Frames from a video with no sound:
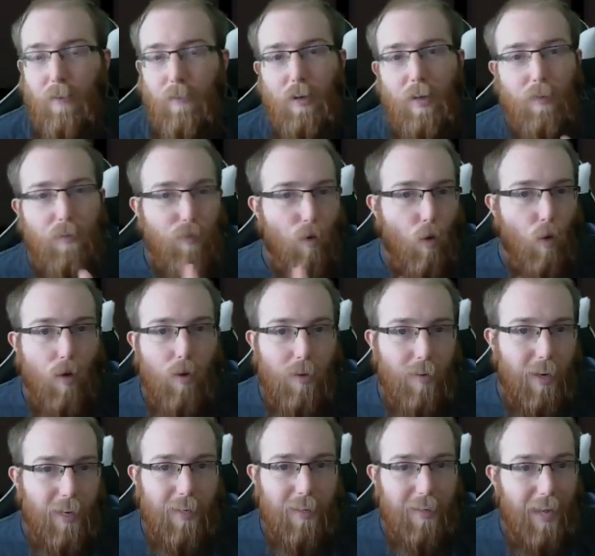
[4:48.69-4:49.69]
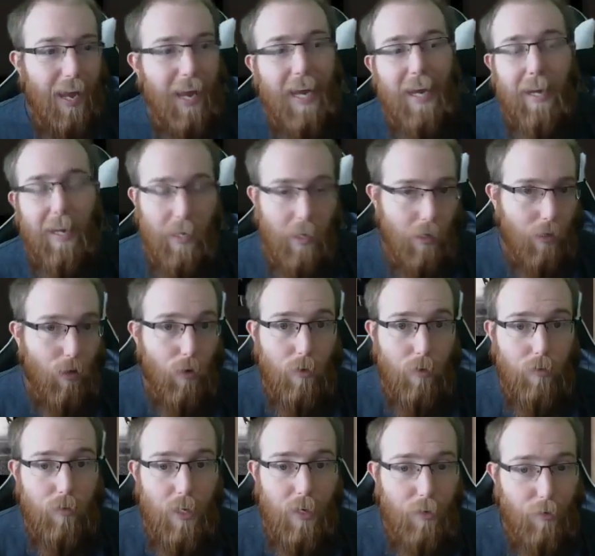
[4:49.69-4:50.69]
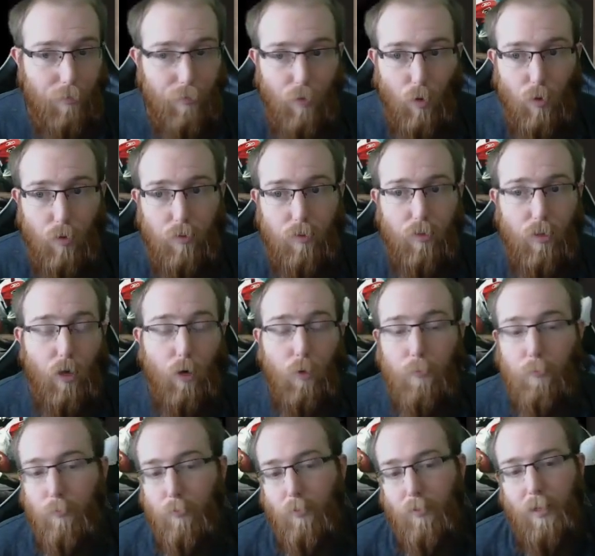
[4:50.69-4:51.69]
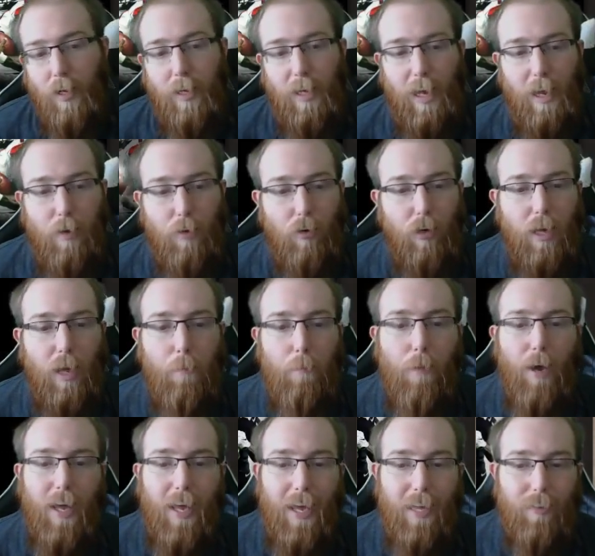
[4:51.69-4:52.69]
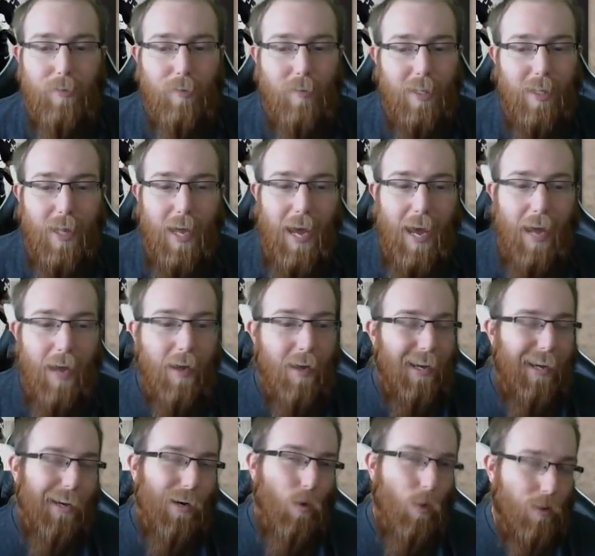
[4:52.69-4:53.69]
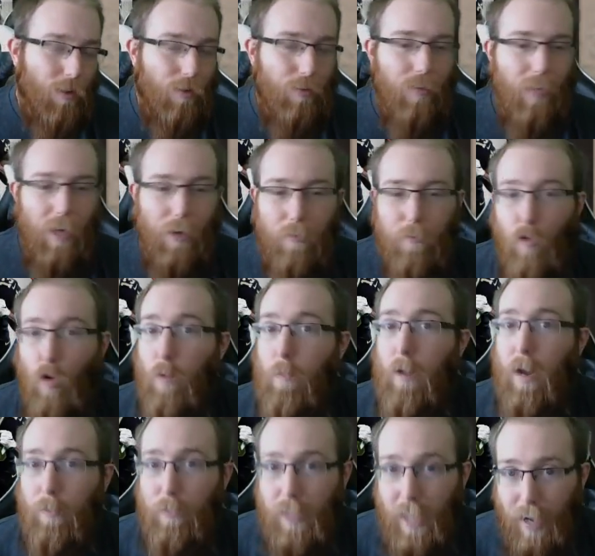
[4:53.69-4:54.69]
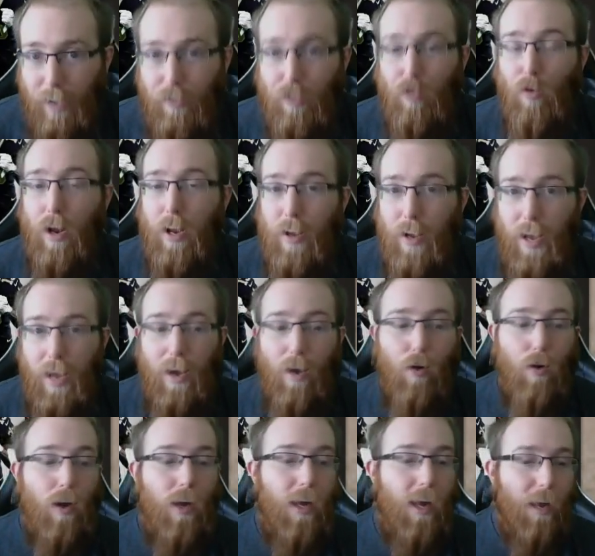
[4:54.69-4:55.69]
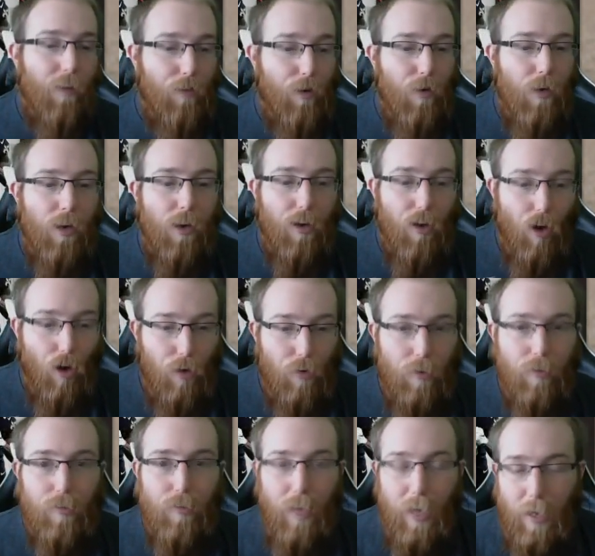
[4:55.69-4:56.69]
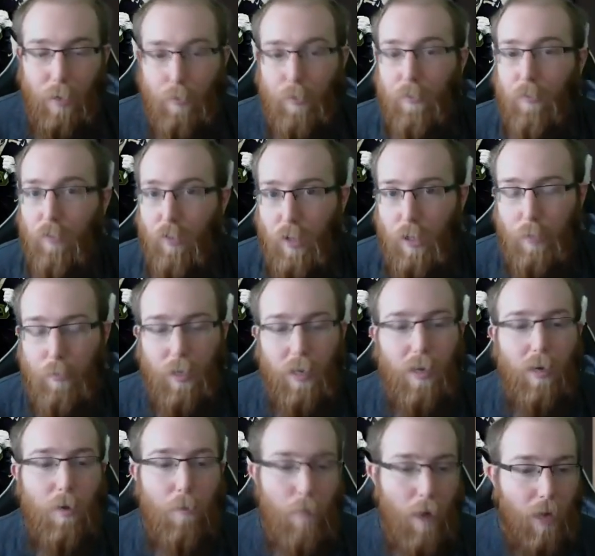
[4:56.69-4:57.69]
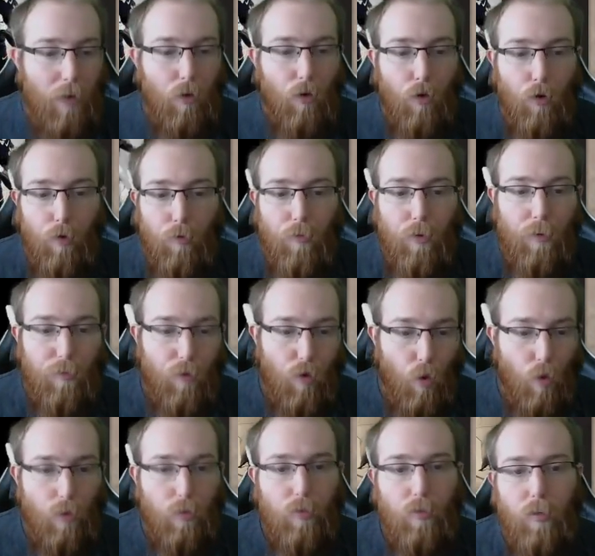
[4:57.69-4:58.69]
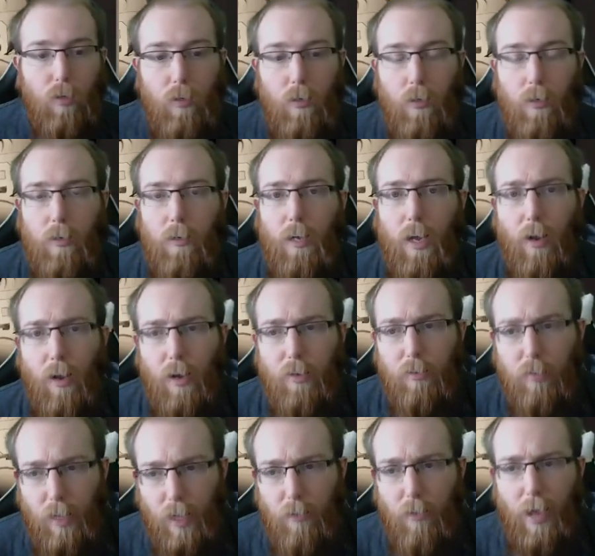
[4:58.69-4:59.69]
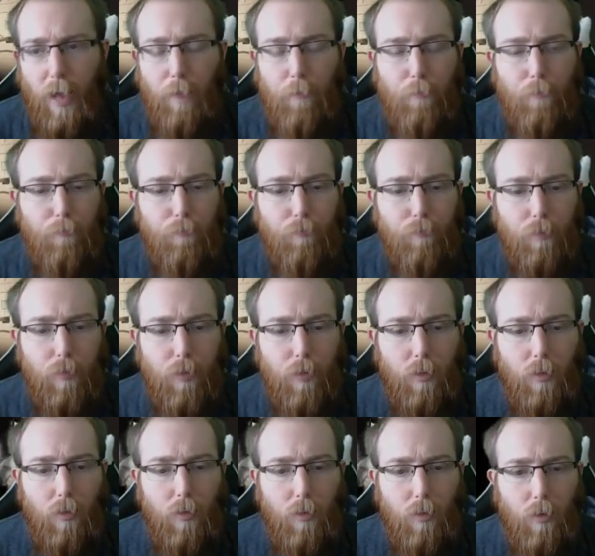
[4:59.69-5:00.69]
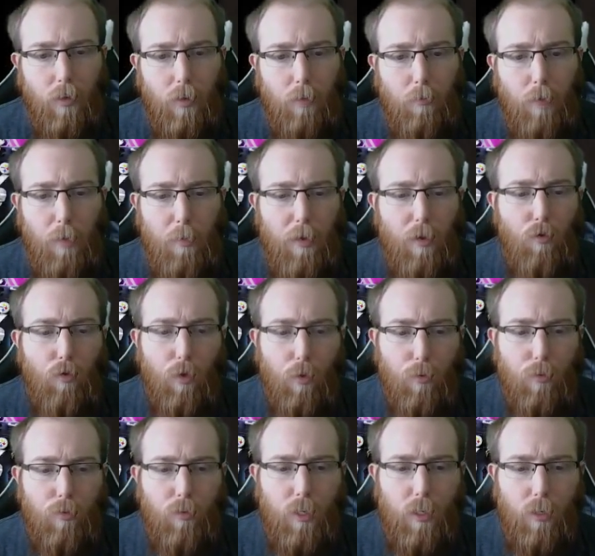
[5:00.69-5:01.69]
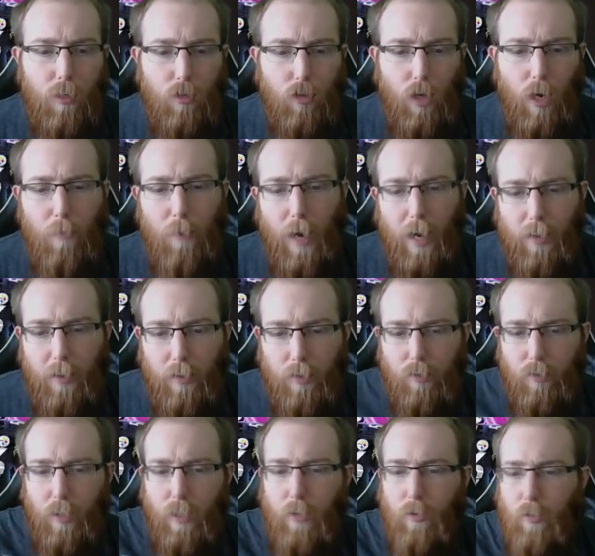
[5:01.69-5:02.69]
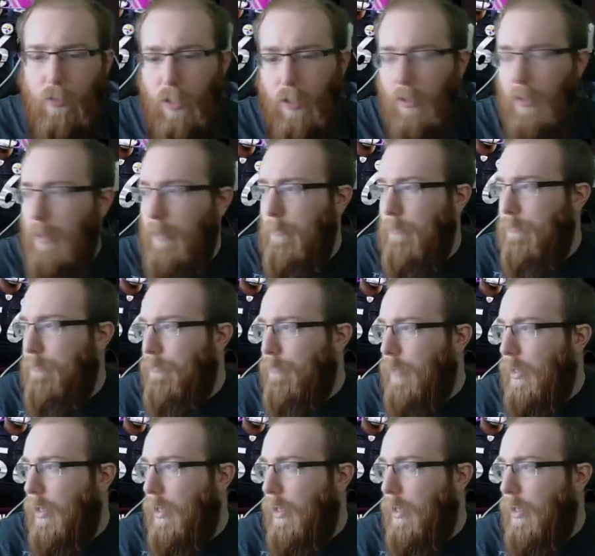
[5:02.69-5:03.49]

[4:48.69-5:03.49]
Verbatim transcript: 74 to like 80 you can sell them for. So again, look at Muthead, see that what they're selling for. But I'm telling you right now, if you need a card to snipe to flip, Michael Irvin, of course. Now that I said that, maybe it ruins it. Should I buy this Singletary?